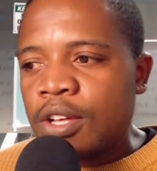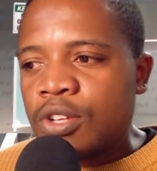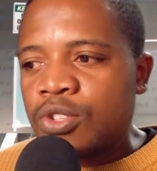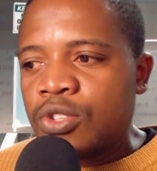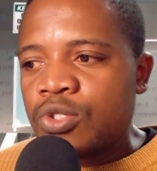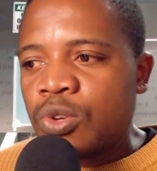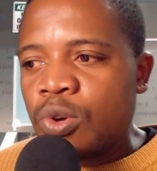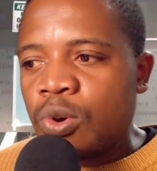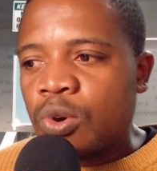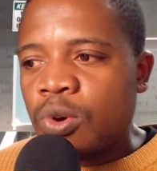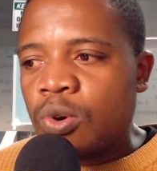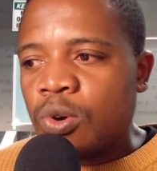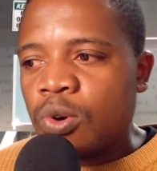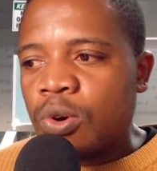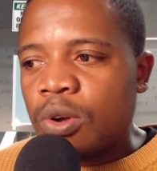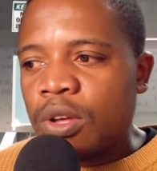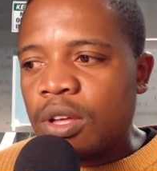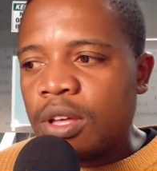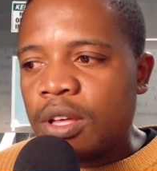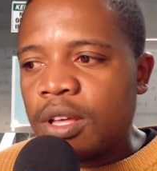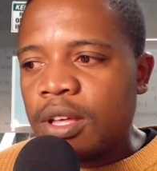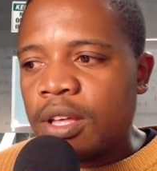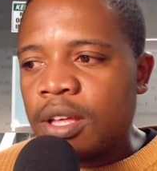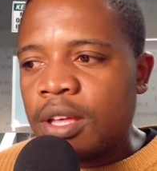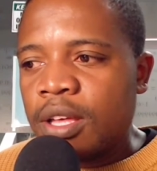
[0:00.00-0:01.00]
So
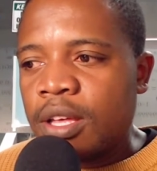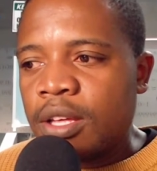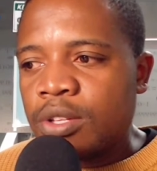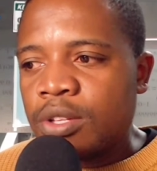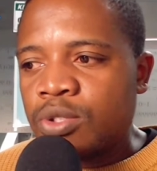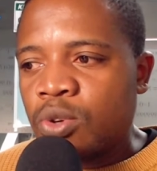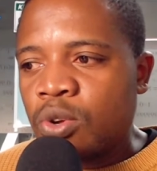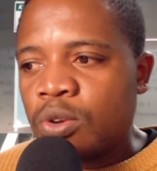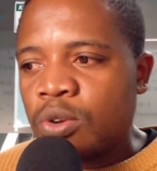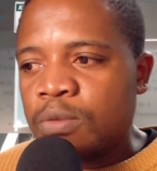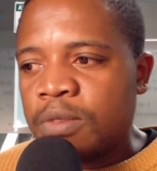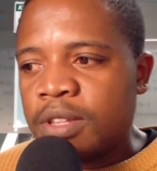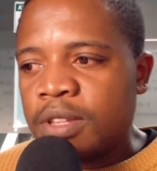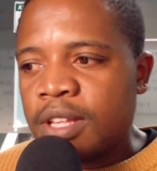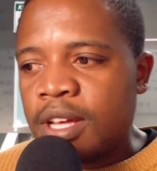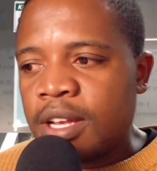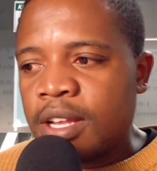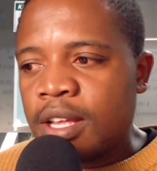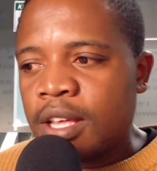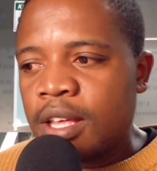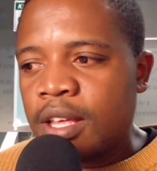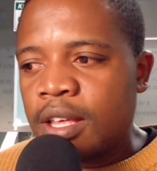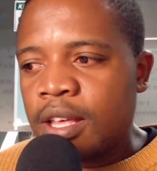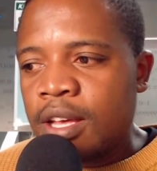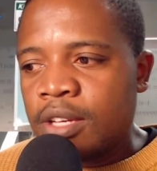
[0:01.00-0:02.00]
he told me
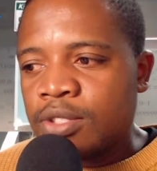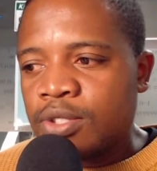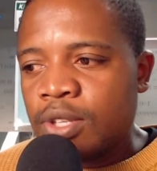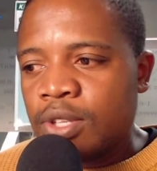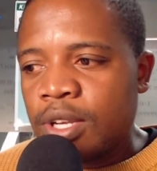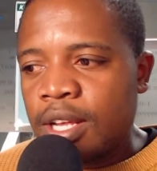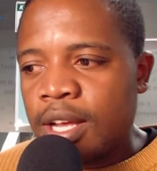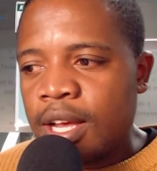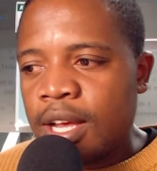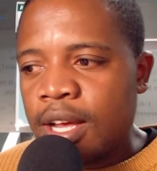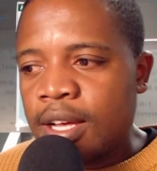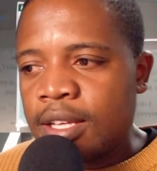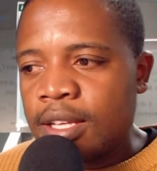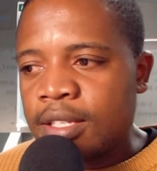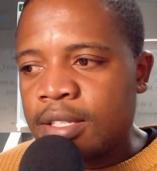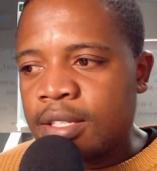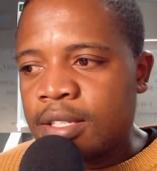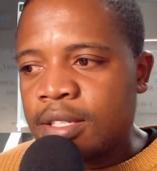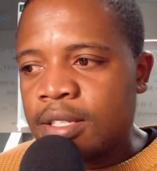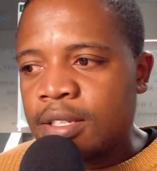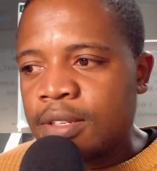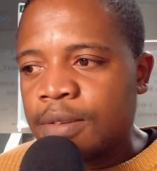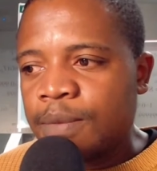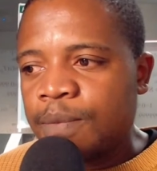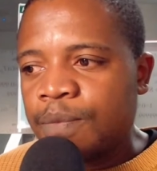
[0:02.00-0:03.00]
that he actually
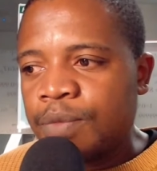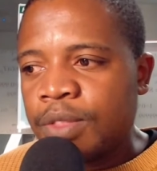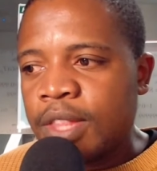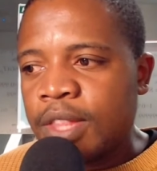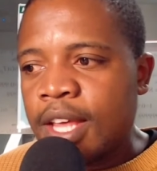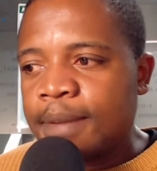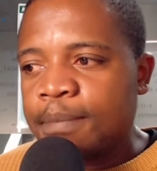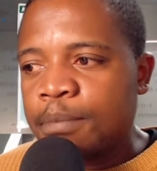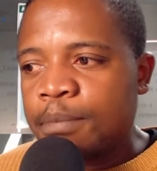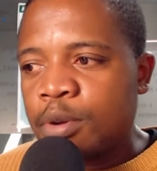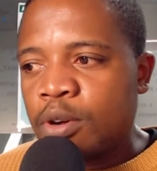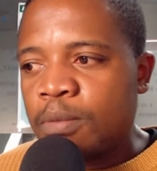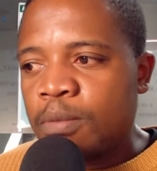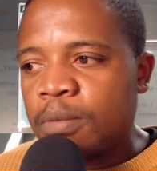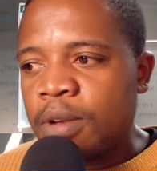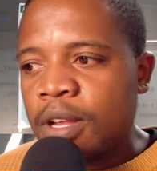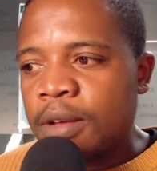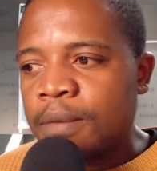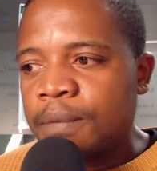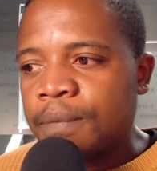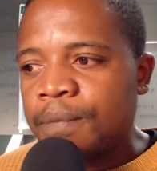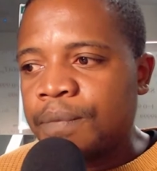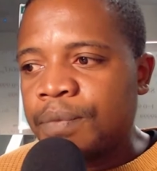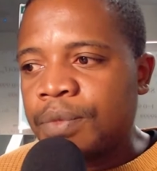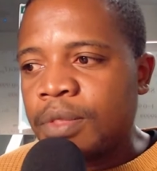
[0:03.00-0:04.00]
has that
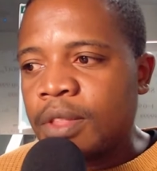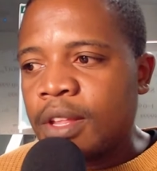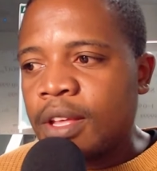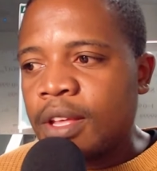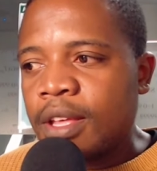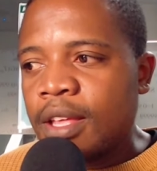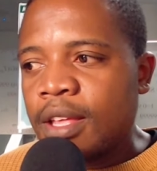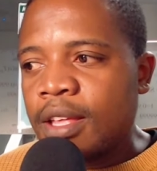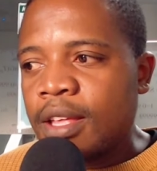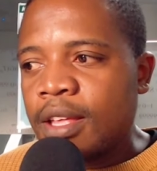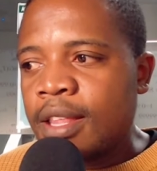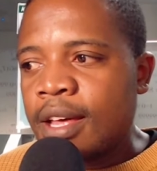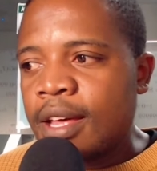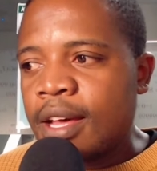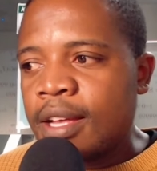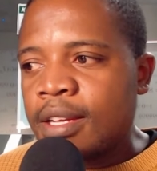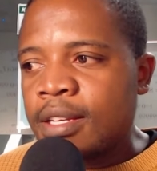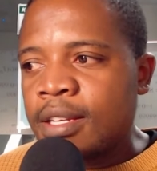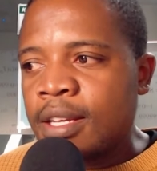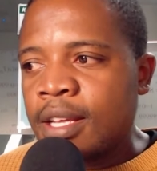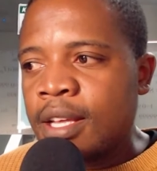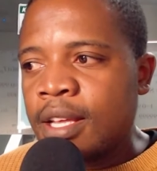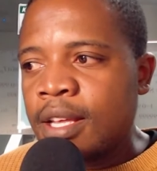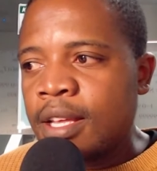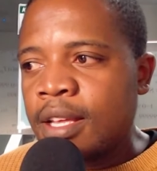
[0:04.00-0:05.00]
problem,
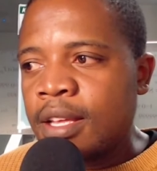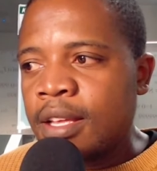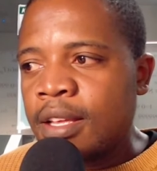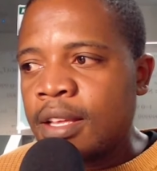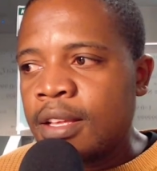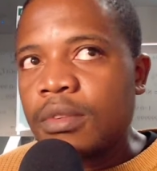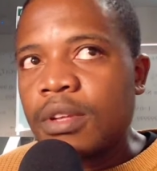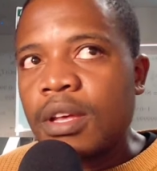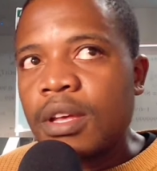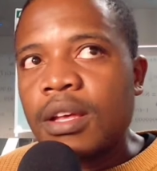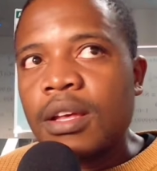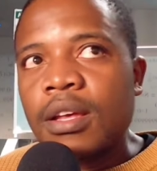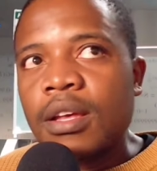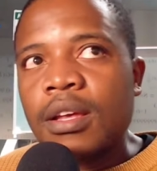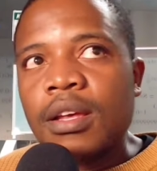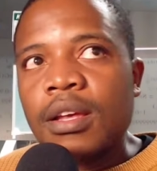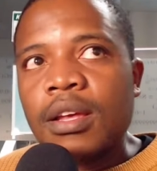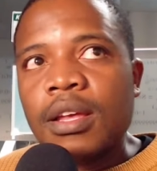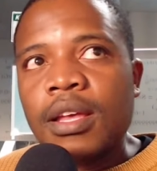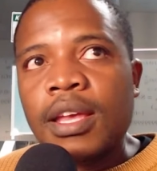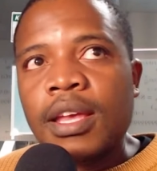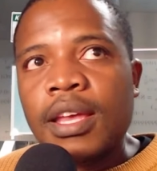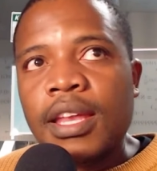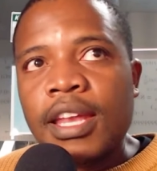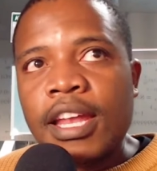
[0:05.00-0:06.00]
that he
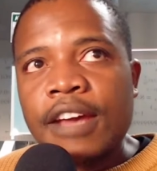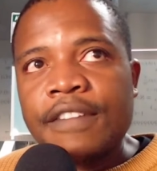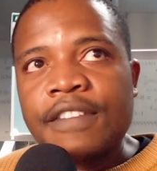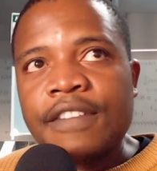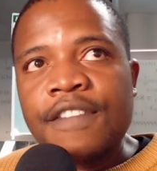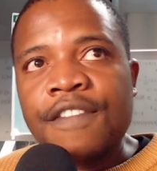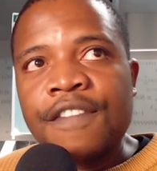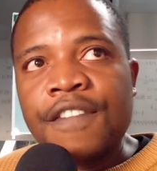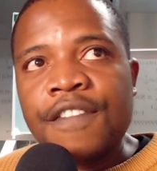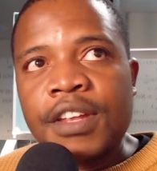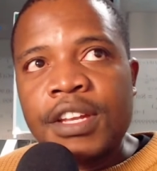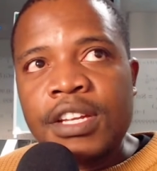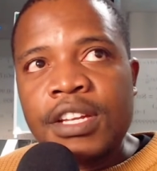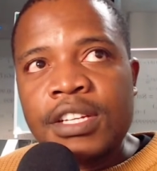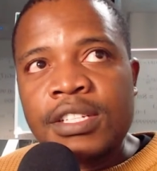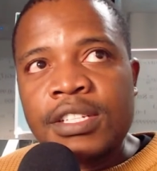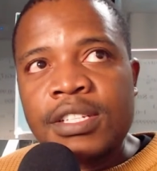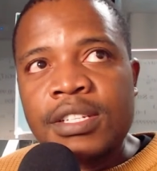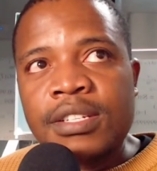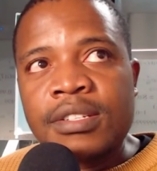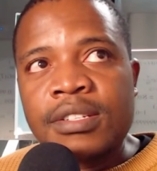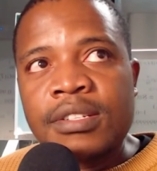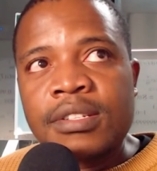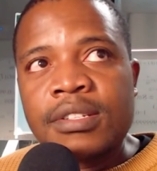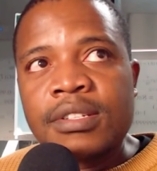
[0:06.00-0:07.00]
never
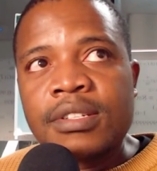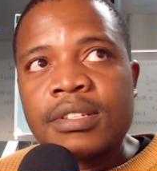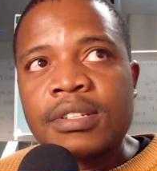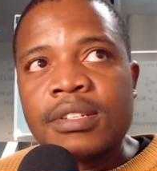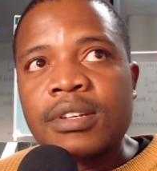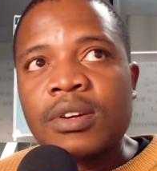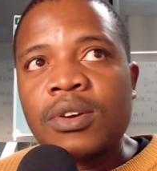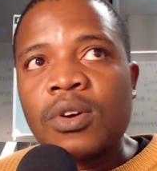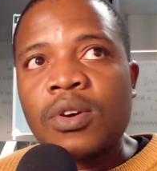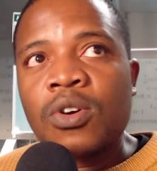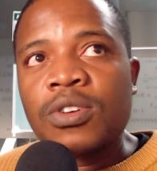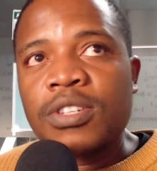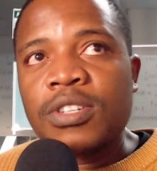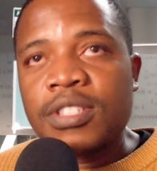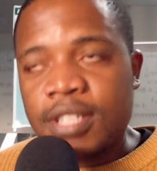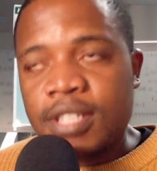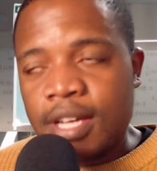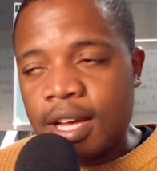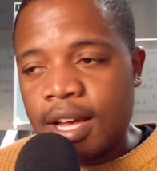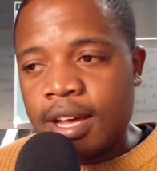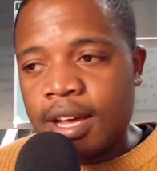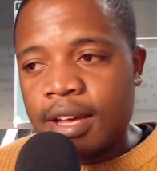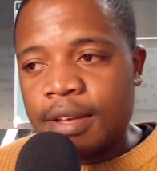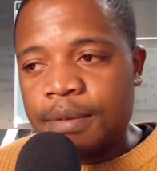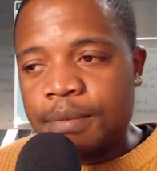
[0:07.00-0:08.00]
finishes on
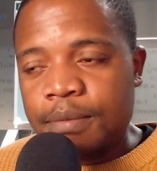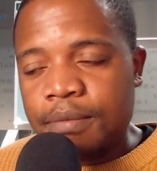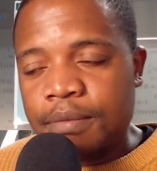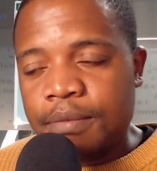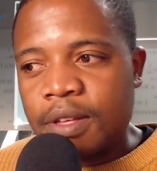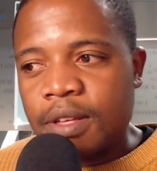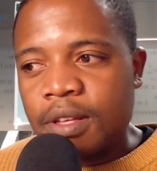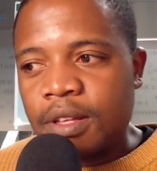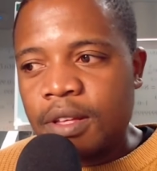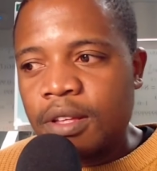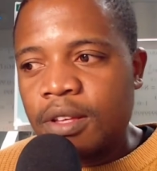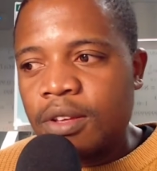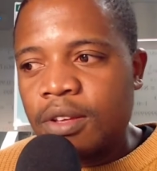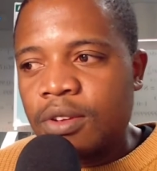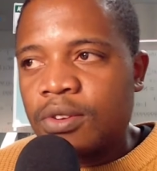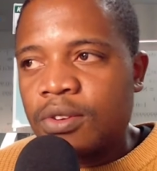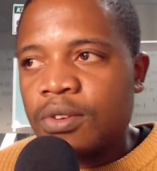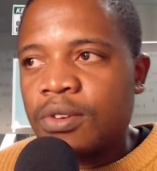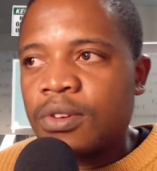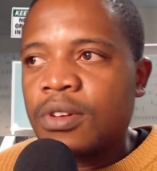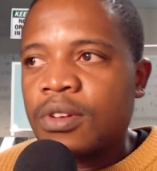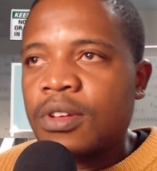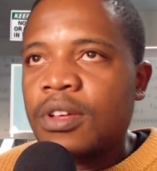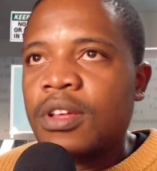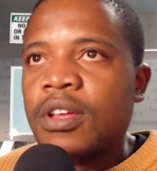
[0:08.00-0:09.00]
time, you
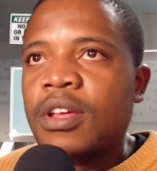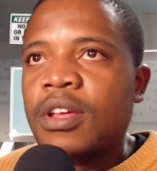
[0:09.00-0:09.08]
know.